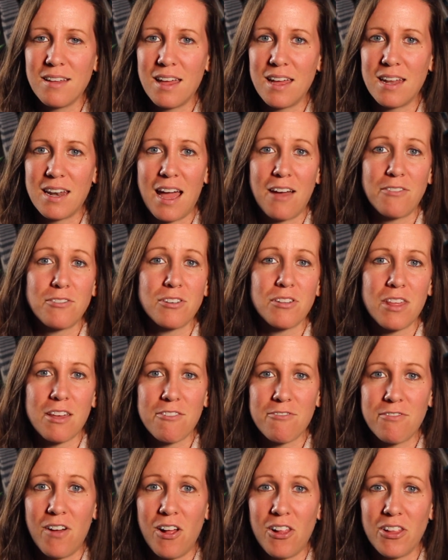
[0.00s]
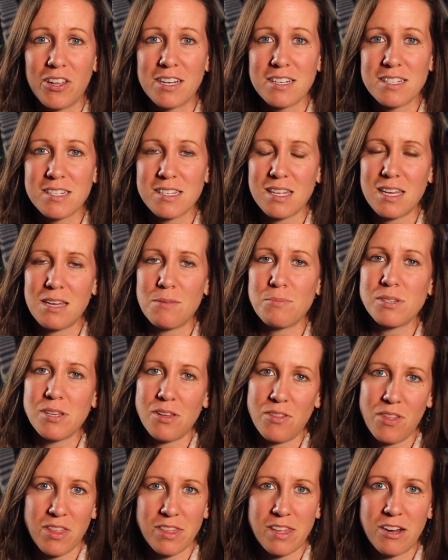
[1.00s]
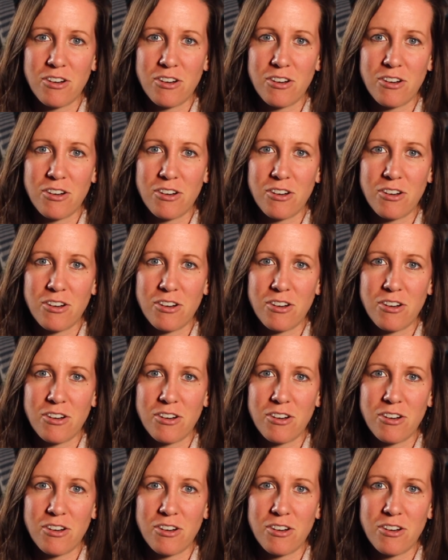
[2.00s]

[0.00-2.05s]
and after they've fallen asleep so that